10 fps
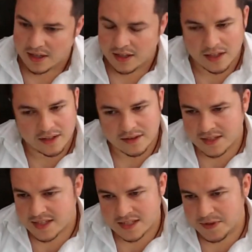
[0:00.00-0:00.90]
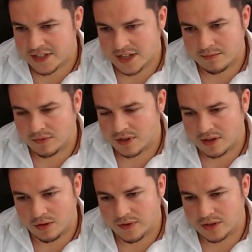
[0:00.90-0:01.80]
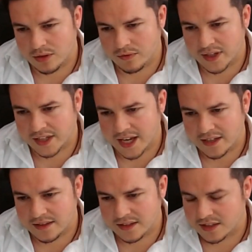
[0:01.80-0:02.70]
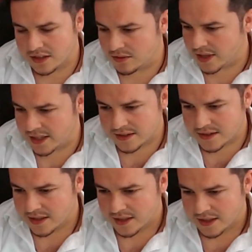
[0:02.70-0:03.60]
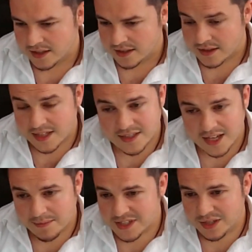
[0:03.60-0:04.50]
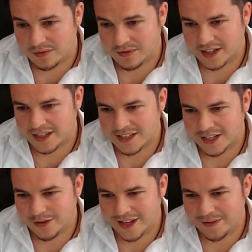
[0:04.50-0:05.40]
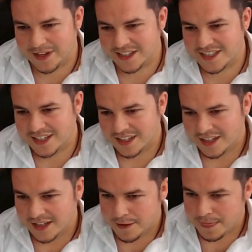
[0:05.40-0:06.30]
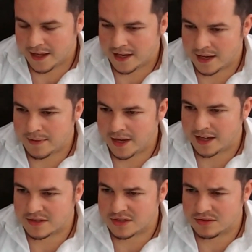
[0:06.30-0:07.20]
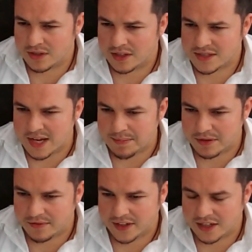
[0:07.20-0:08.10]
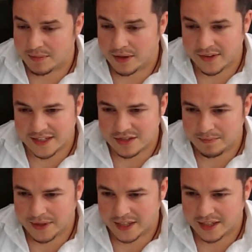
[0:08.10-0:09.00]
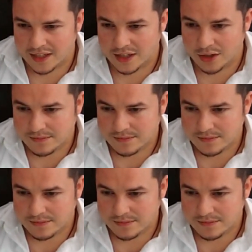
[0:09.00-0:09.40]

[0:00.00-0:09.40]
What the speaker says: This has been done over and over again, you know, and this time is over, I can tell you that much. I may also do a separate video about that topic alone.